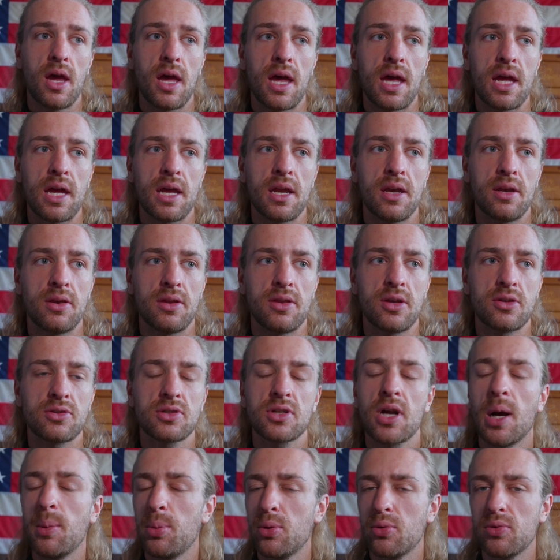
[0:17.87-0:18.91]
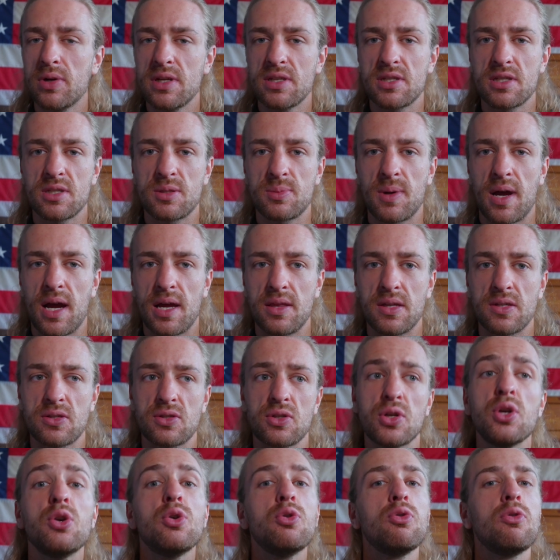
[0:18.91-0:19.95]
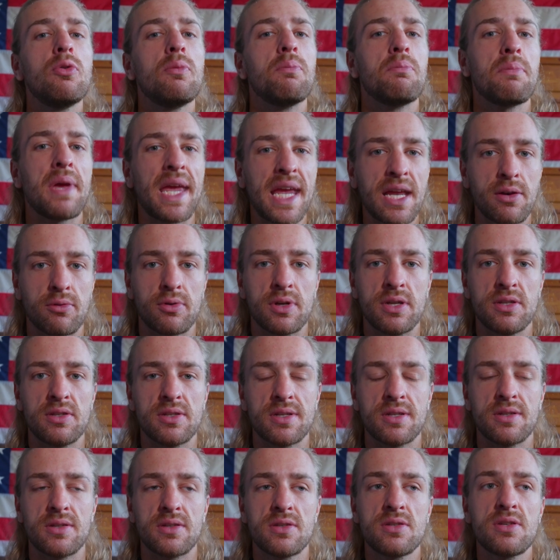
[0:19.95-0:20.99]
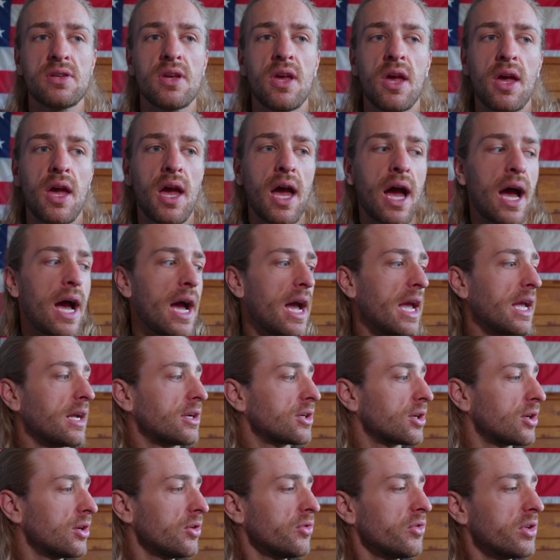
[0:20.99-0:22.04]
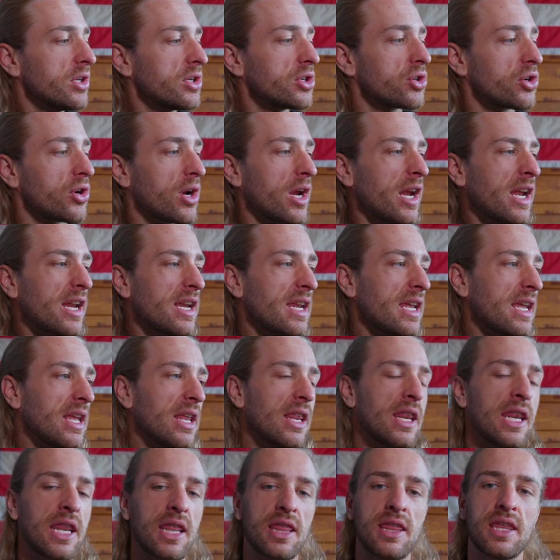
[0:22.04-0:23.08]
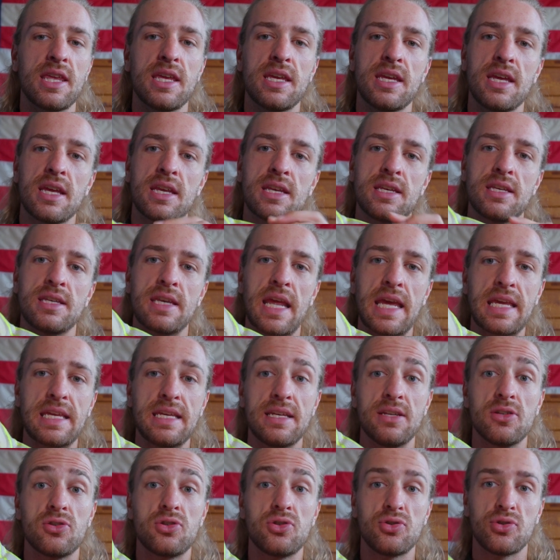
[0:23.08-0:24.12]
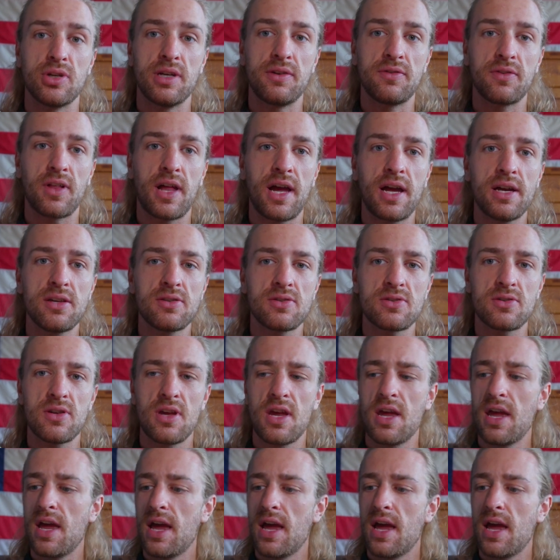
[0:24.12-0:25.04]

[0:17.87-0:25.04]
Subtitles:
And there's a couple reasons behind this, two main reasons. I currently train in the Nike Streak Flies.